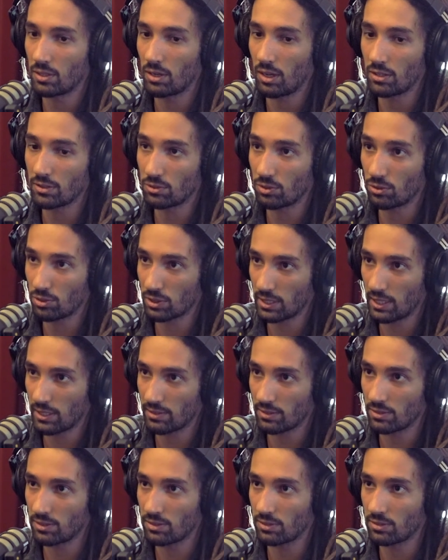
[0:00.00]
other
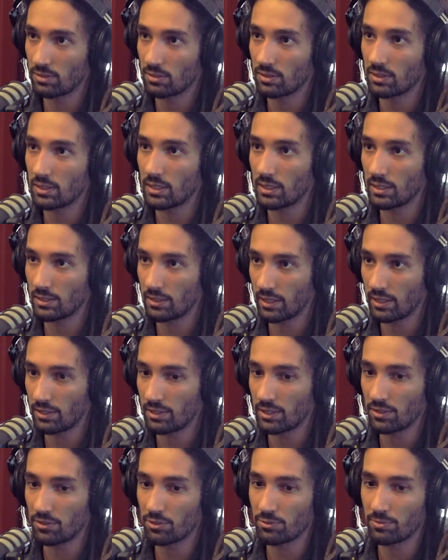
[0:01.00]
organizers in the
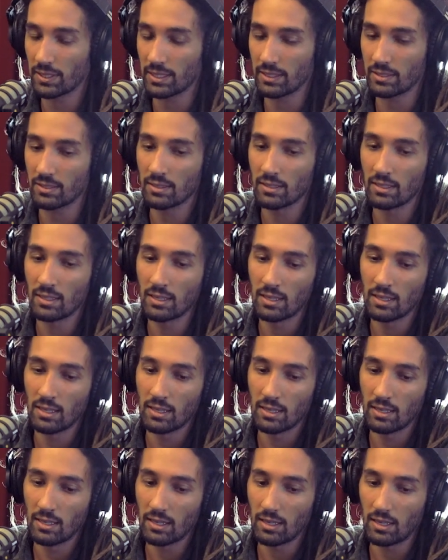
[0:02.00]
area of Spain.
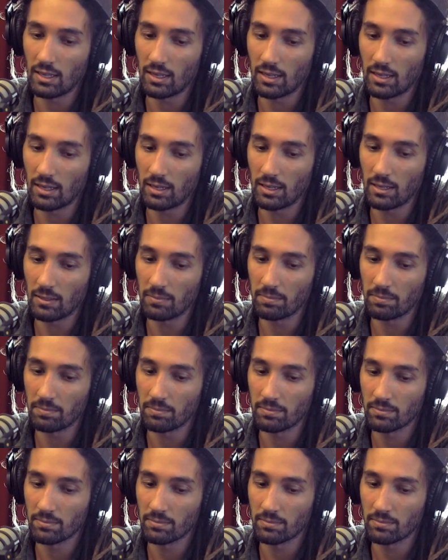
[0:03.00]
But